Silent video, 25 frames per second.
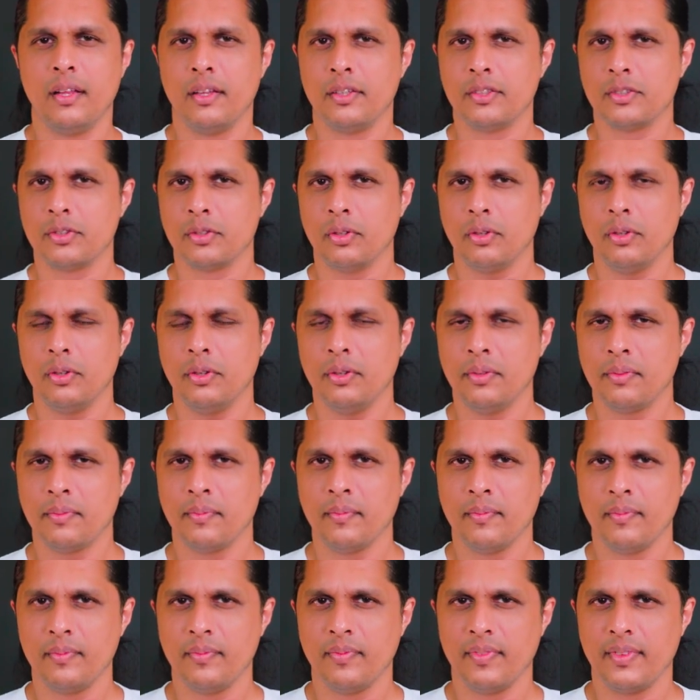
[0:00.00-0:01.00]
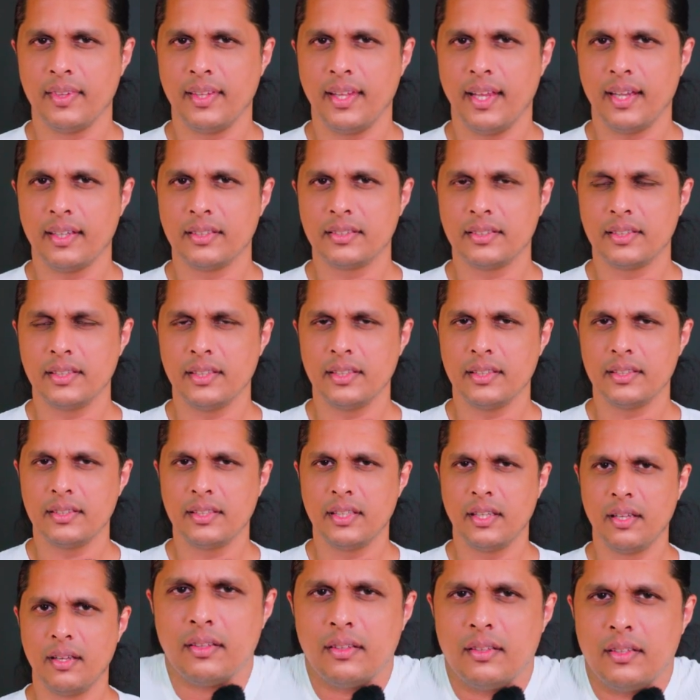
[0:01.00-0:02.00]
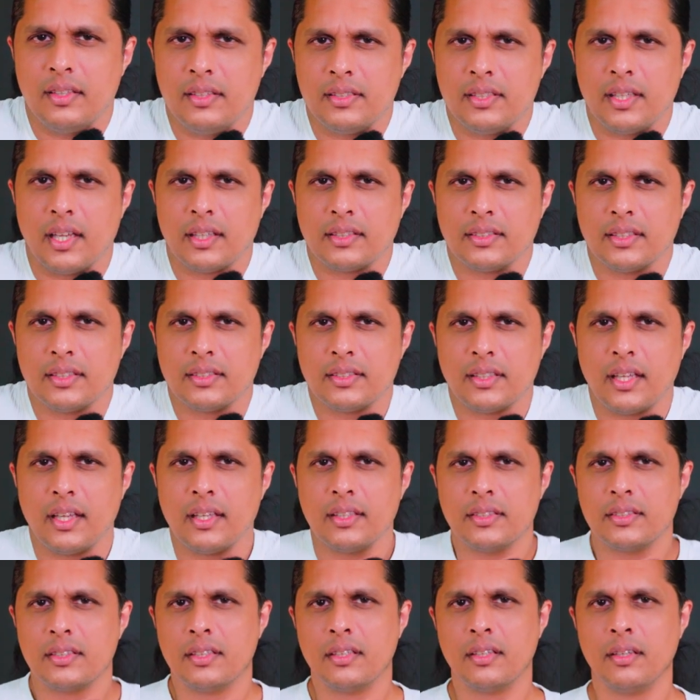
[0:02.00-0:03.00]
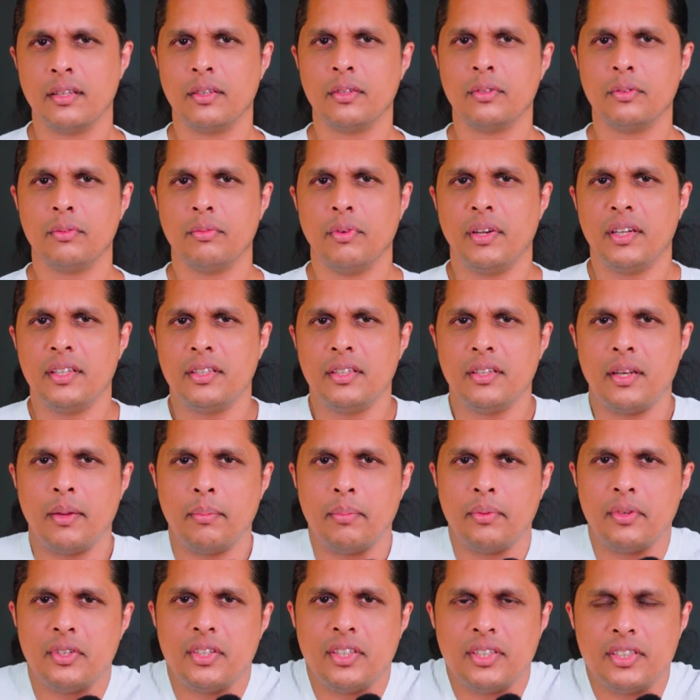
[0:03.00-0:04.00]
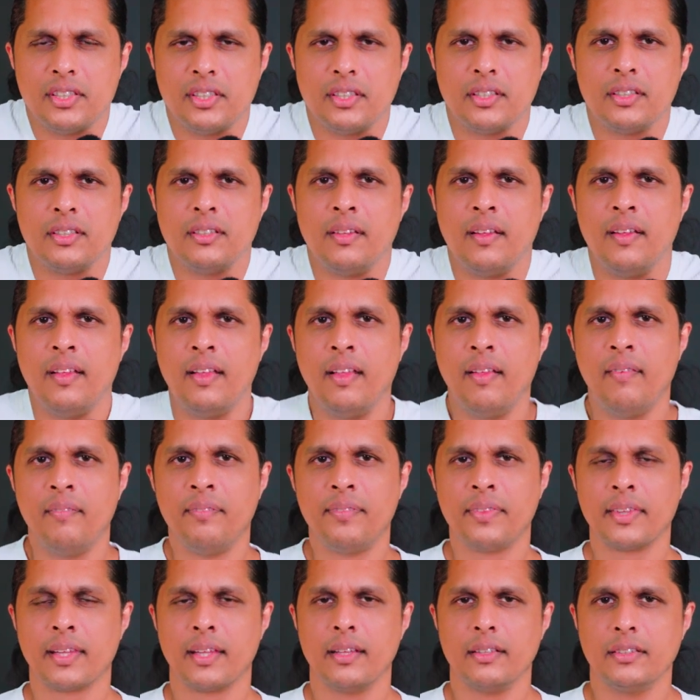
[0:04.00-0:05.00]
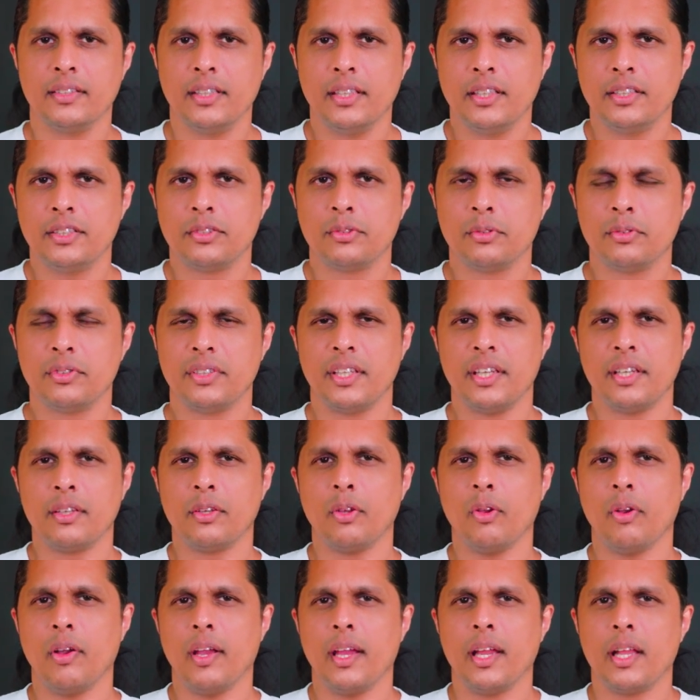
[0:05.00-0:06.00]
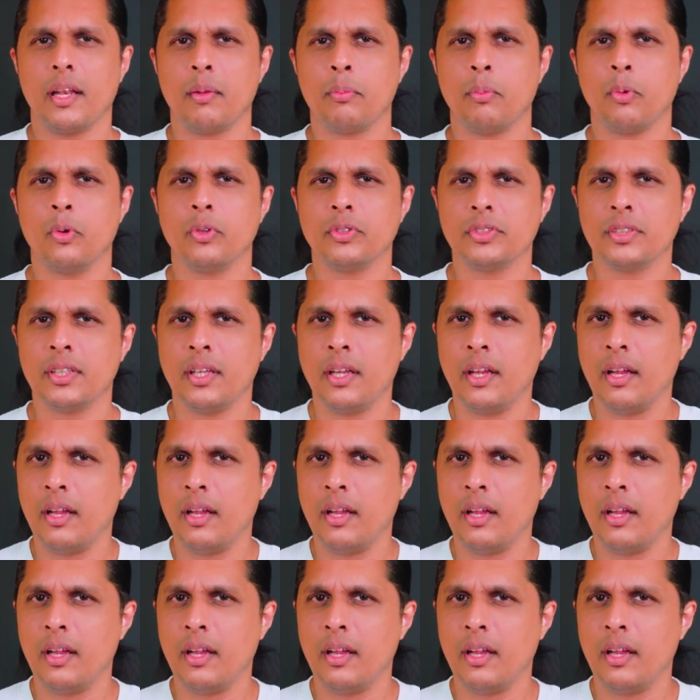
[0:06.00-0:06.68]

So next is this exercise, 20 repetition, just to take your elbows